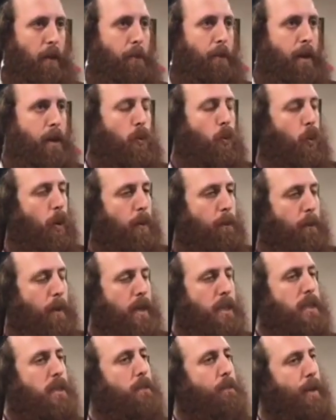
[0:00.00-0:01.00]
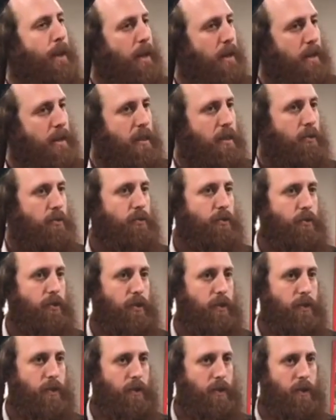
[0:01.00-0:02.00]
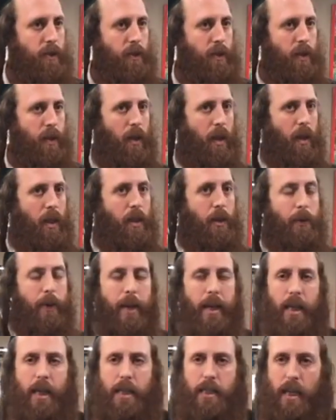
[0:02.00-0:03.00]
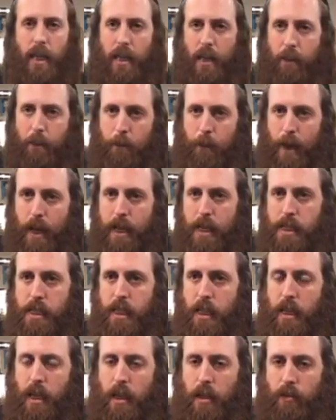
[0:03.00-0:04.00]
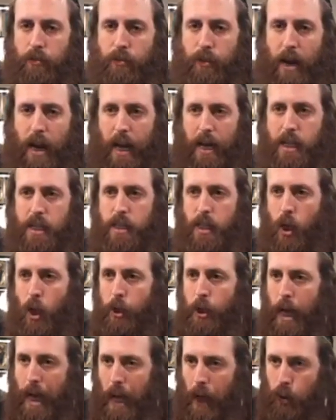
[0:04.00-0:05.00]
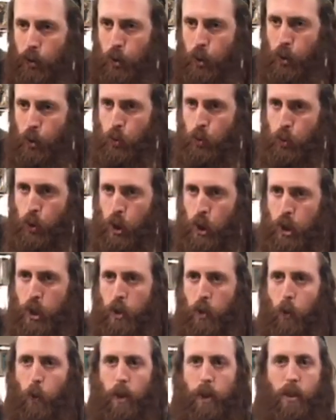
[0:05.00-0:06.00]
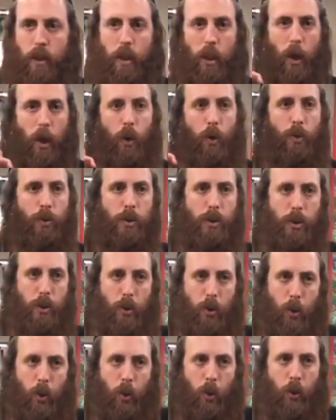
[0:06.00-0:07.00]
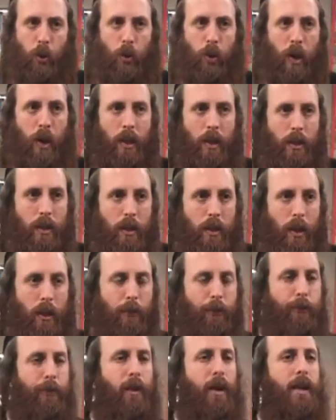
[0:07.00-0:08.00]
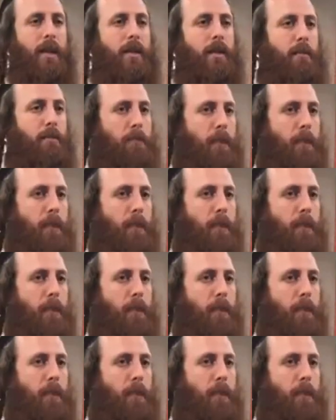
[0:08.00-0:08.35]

But we must believe. There is an amazing advice on how to work with those two different